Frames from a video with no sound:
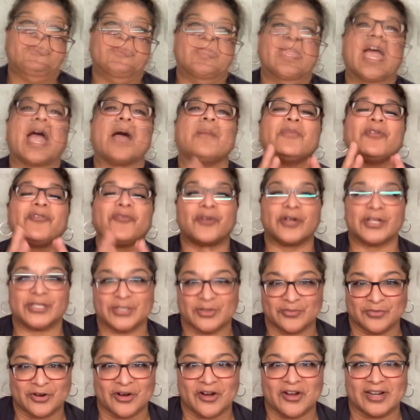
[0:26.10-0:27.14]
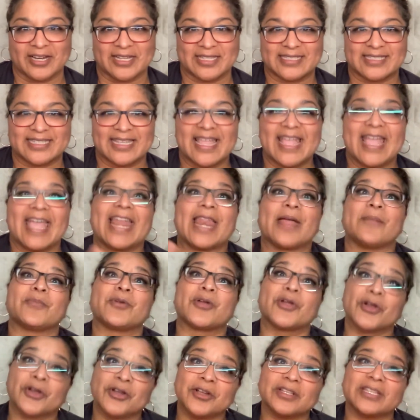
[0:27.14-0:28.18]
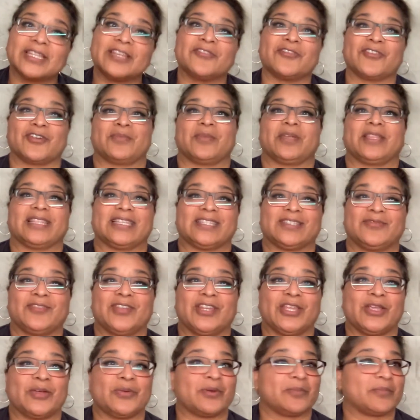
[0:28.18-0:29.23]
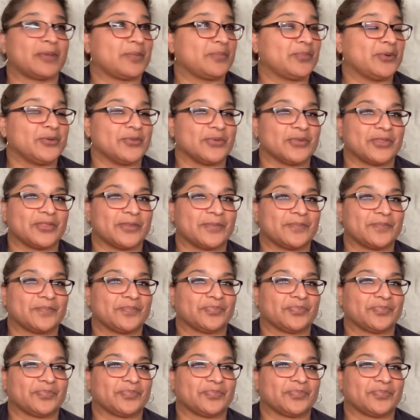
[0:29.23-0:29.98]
I'm a voiceover artist, and I'm currently filming this video in my booth.